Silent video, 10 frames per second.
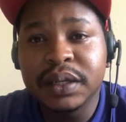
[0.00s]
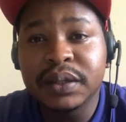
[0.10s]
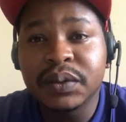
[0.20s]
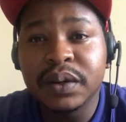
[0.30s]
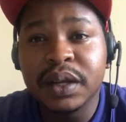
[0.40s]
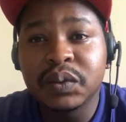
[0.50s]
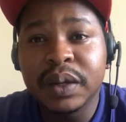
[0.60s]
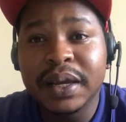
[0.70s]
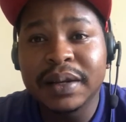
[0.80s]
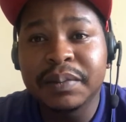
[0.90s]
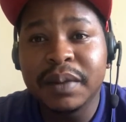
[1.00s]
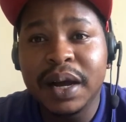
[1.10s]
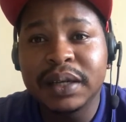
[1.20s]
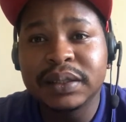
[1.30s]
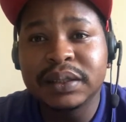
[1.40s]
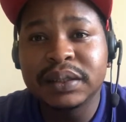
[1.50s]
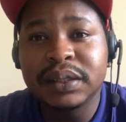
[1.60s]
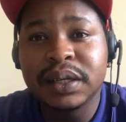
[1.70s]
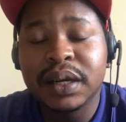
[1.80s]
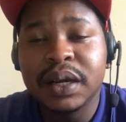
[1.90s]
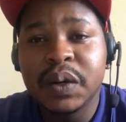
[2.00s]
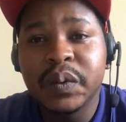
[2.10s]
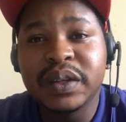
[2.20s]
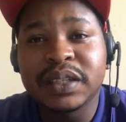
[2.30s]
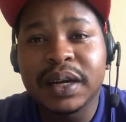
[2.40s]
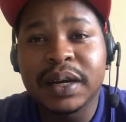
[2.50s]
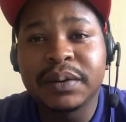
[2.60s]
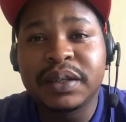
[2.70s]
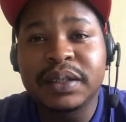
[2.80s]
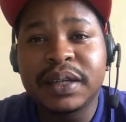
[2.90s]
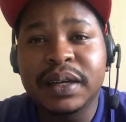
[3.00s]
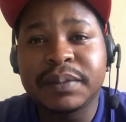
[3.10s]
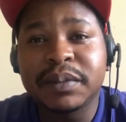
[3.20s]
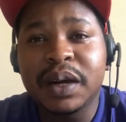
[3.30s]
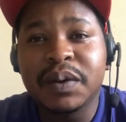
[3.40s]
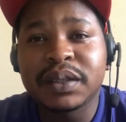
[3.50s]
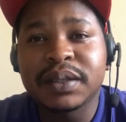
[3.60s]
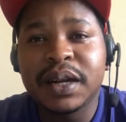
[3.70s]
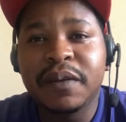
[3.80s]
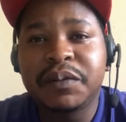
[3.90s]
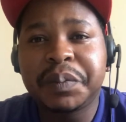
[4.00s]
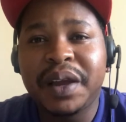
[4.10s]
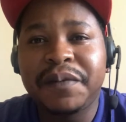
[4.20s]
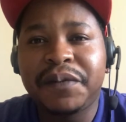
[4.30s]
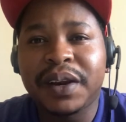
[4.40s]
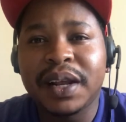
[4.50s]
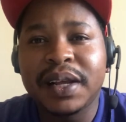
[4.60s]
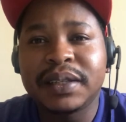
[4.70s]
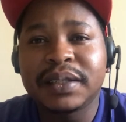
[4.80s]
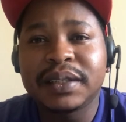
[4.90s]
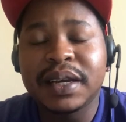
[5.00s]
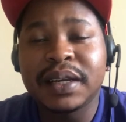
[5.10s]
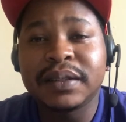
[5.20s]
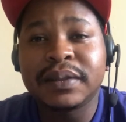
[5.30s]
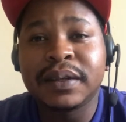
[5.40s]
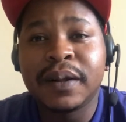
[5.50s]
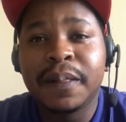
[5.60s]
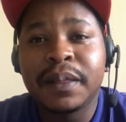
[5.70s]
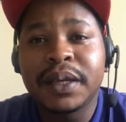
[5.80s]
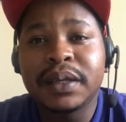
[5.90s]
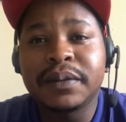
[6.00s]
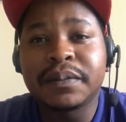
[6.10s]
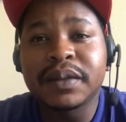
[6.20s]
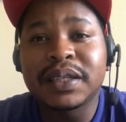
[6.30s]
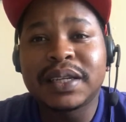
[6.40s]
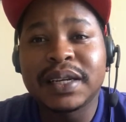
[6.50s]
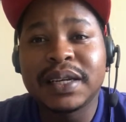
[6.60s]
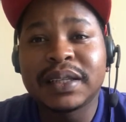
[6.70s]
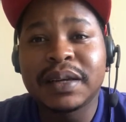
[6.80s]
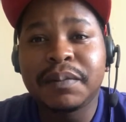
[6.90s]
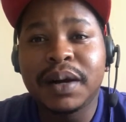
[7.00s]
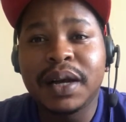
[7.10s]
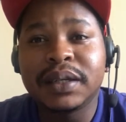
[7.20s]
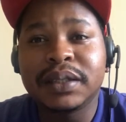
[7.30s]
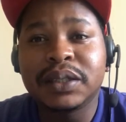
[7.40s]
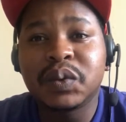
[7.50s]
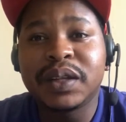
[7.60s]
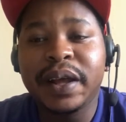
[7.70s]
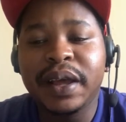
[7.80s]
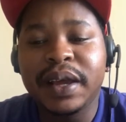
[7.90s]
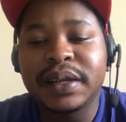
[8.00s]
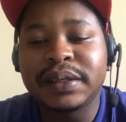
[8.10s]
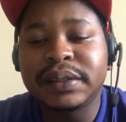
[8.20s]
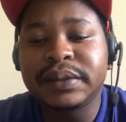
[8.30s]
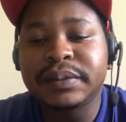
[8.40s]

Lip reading: As soon as we get money, we surrounded ourselves by friends and drink the money to the end.